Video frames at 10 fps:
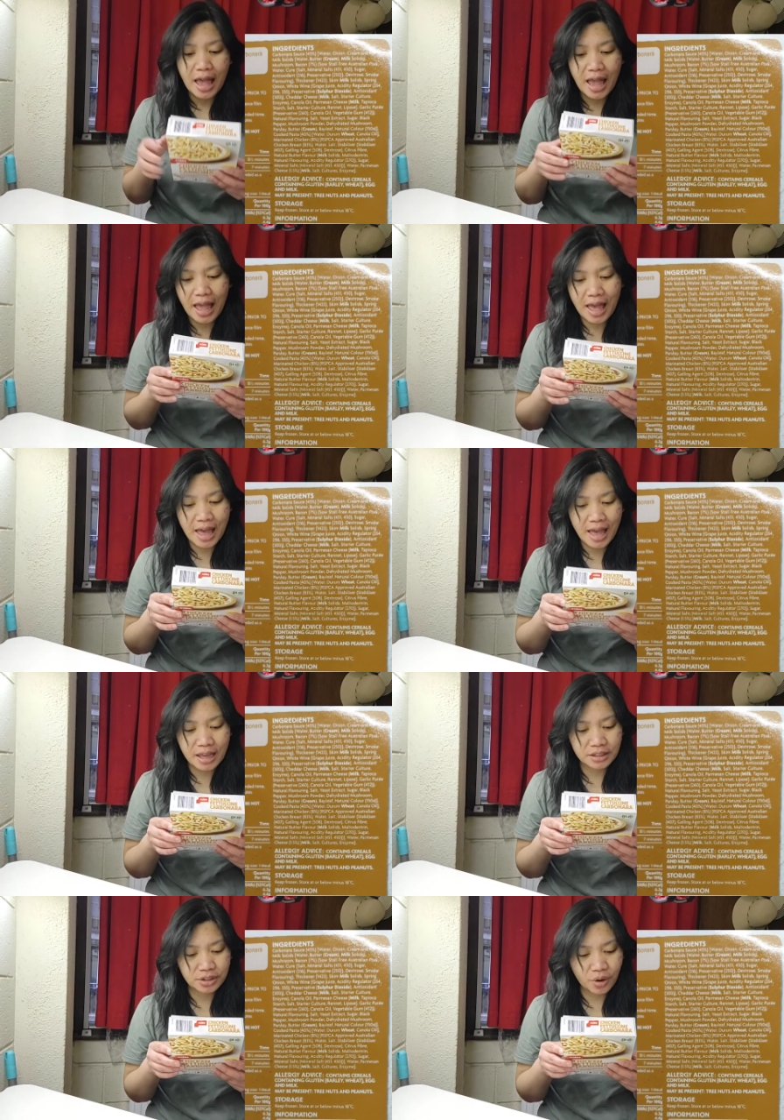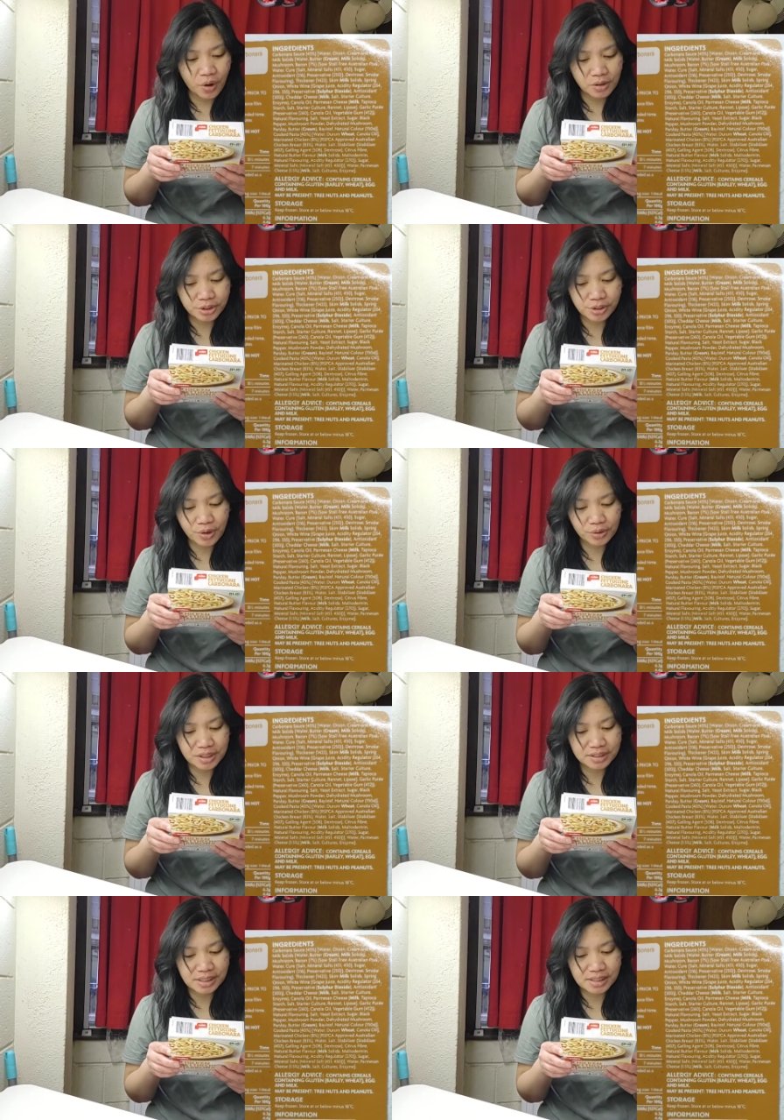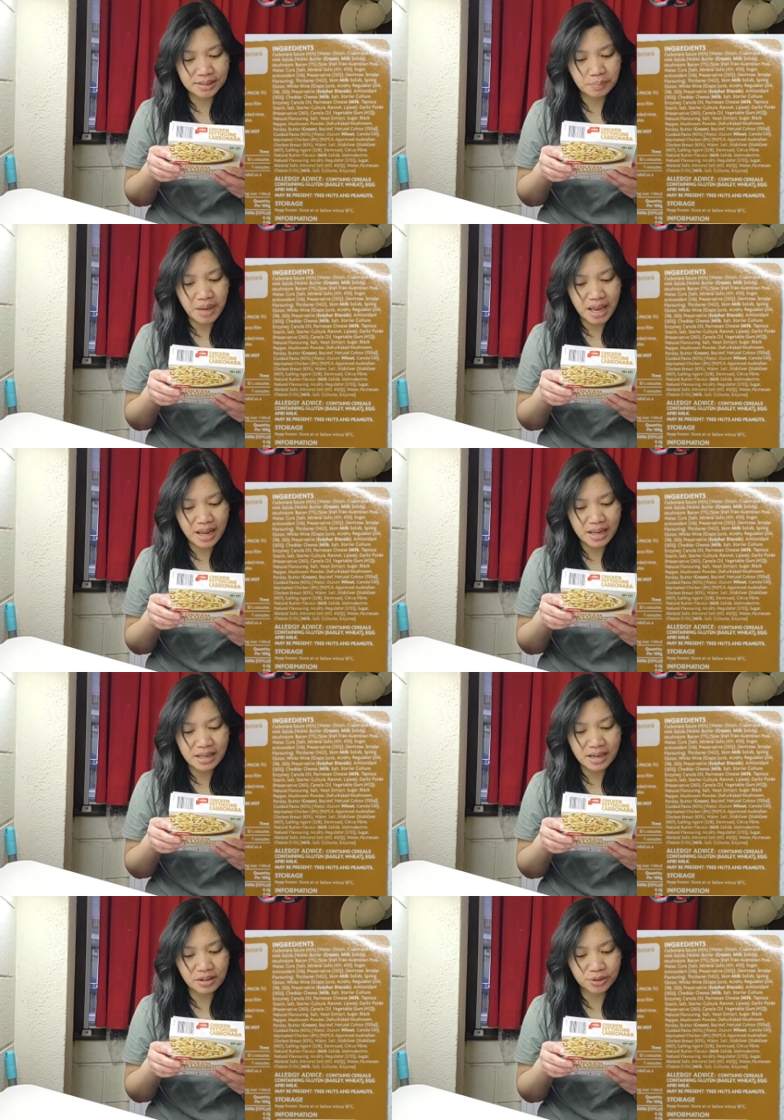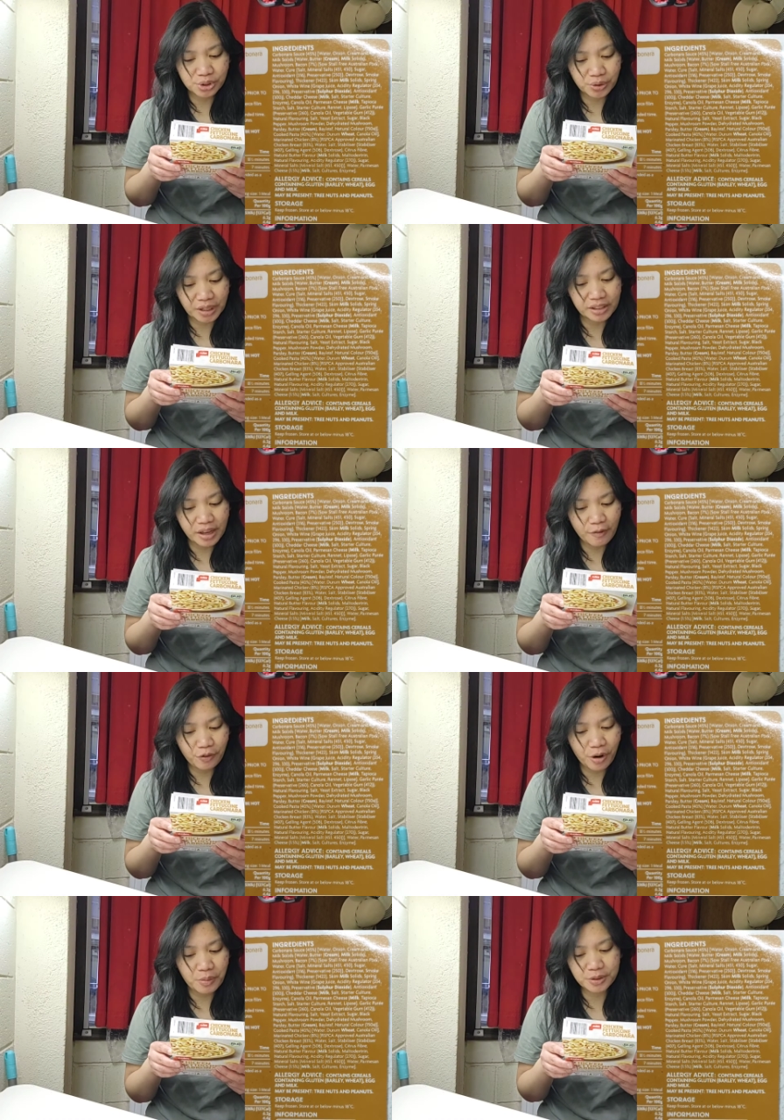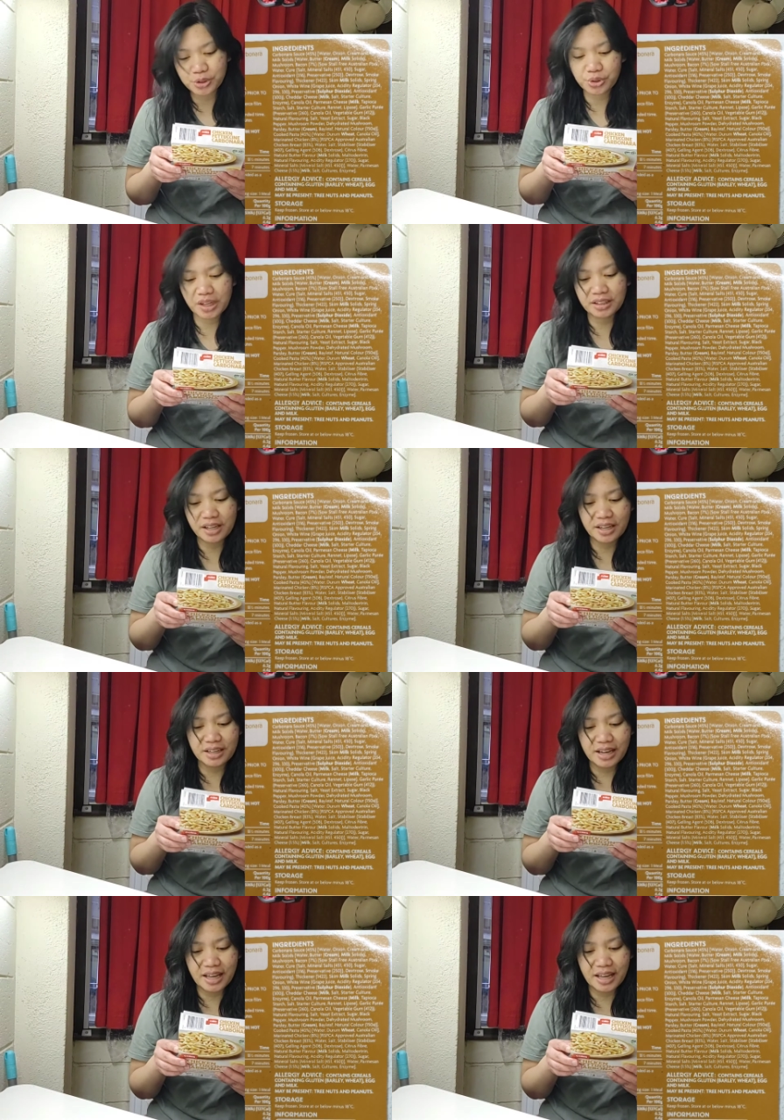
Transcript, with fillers: And also, this is made in Australia from Australian